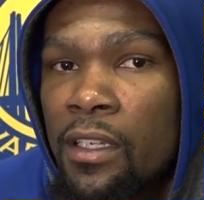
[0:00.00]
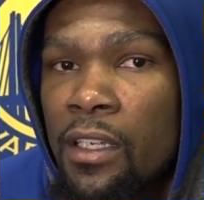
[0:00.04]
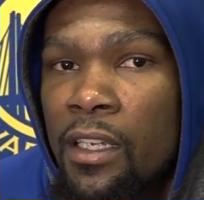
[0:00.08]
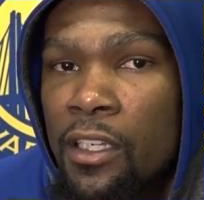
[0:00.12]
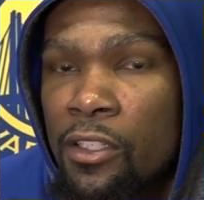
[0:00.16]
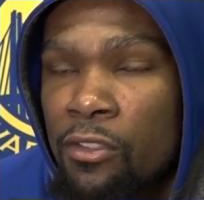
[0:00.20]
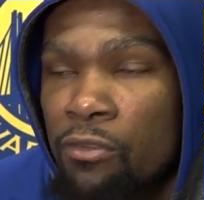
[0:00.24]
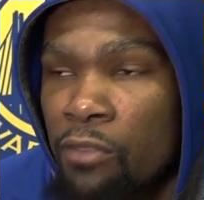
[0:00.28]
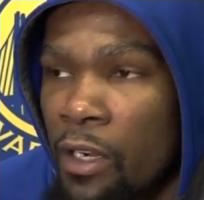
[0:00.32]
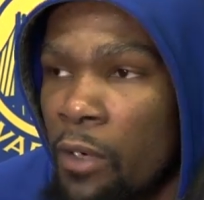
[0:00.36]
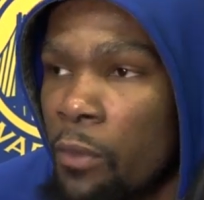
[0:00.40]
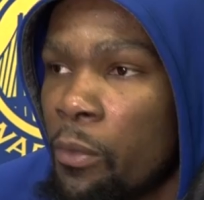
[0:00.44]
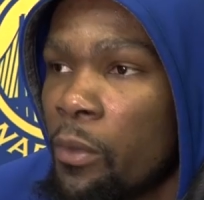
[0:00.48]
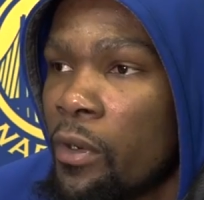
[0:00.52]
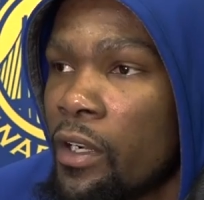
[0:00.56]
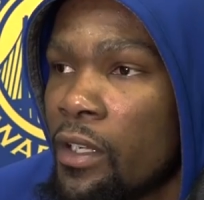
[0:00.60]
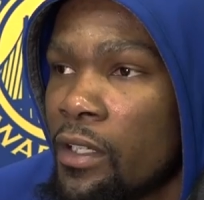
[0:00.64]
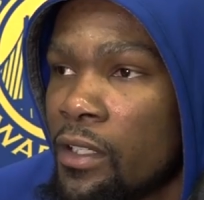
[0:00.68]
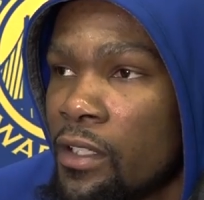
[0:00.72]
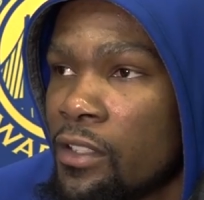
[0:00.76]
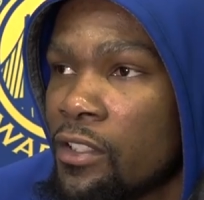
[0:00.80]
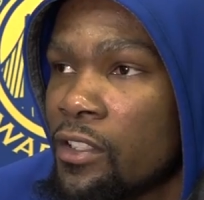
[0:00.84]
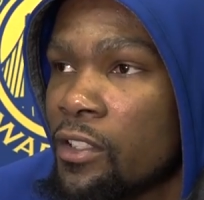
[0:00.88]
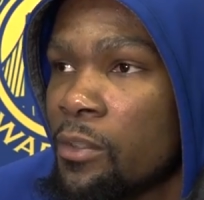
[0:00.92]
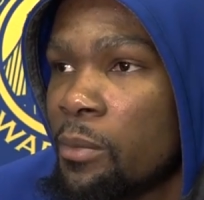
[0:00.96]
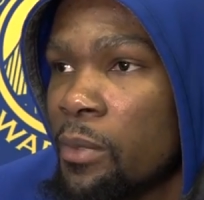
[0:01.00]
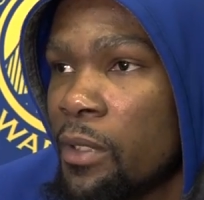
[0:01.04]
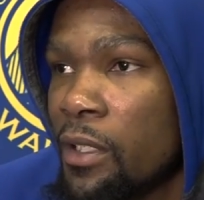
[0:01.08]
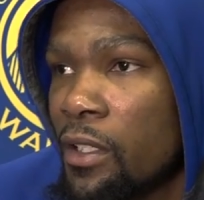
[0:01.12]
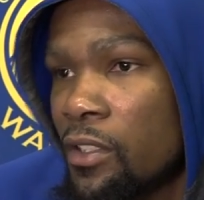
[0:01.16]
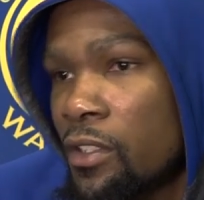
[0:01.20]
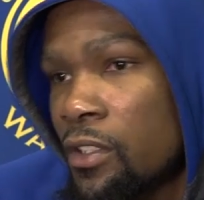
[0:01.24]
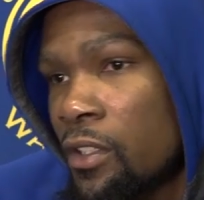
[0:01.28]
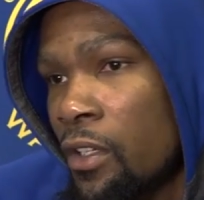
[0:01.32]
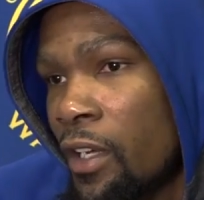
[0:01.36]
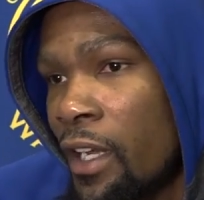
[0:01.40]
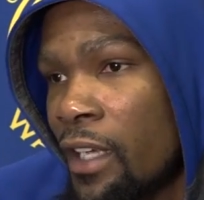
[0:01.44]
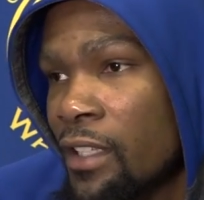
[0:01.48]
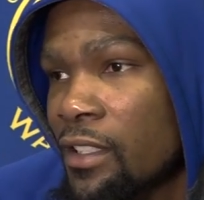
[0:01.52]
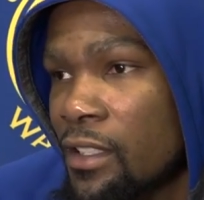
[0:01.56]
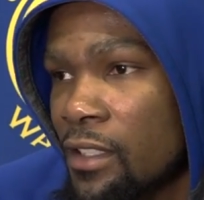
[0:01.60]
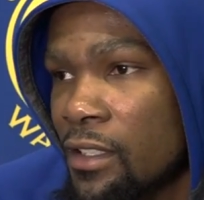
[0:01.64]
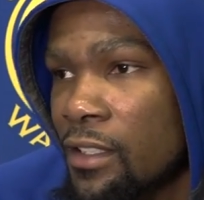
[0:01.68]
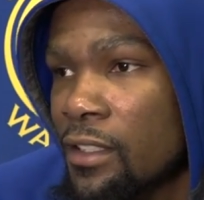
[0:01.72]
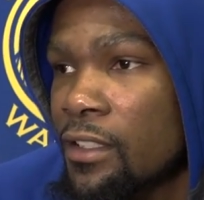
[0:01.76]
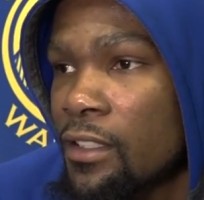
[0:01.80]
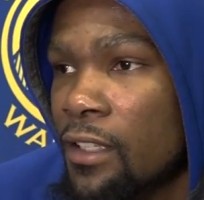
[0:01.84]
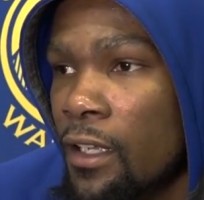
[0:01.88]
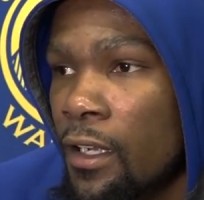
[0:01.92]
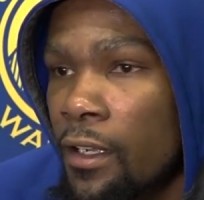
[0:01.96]
is right where it needs to be. So that's a
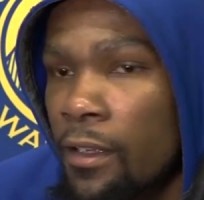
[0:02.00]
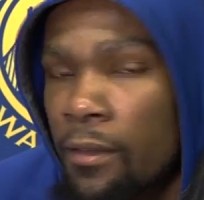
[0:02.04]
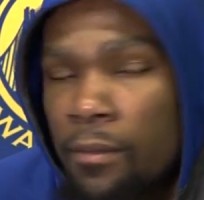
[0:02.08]
good sign.